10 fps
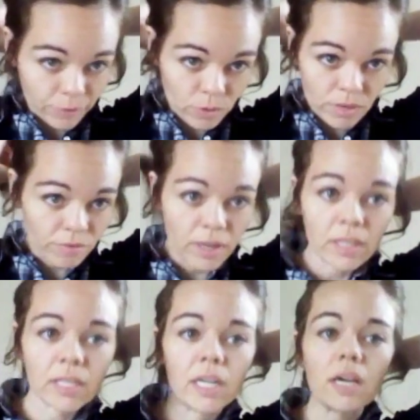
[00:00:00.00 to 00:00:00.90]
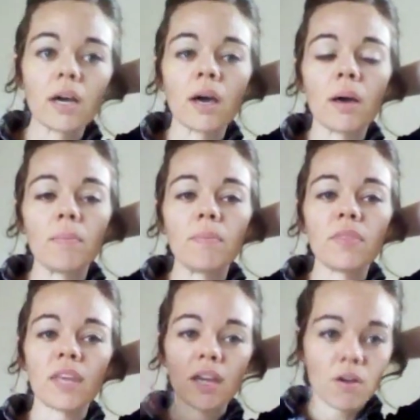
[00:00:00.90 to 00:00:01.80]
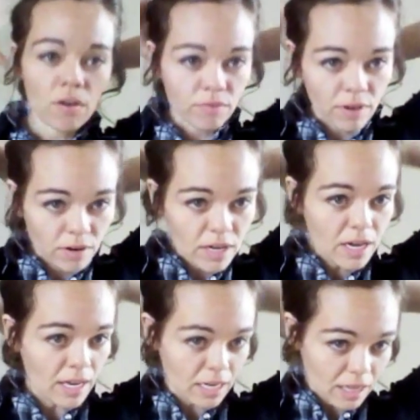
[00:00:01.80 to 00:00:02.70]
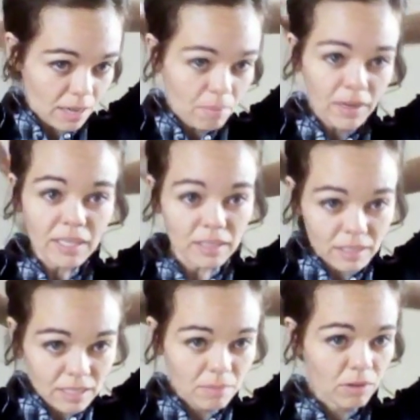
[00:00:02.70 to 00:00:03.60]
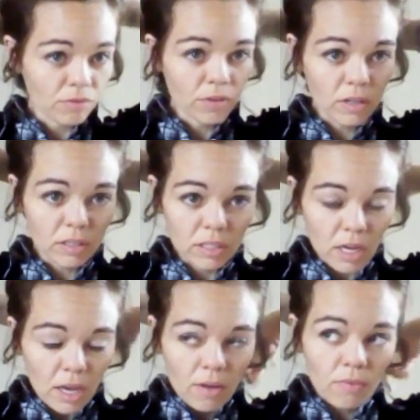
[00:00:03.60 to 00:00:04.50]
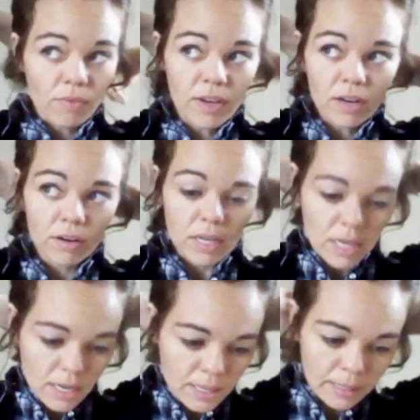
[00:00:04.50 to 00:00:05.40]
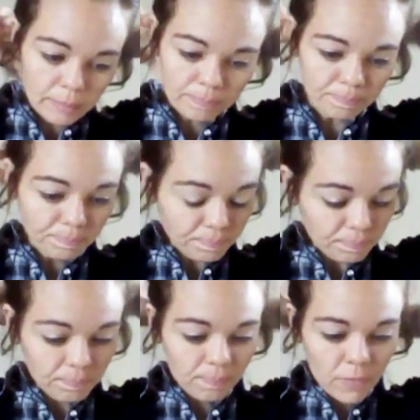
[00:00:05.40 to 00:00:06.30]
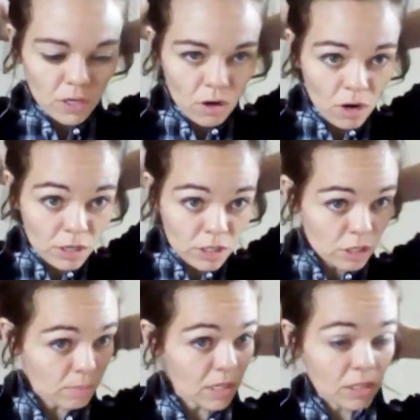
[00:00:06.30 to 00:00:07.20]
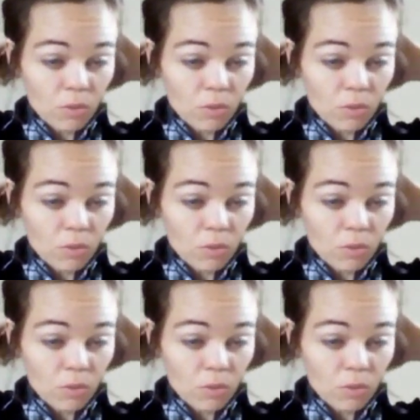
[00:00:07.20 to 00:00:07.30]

quite frankly. They are and they might seem at first very harsh to you, because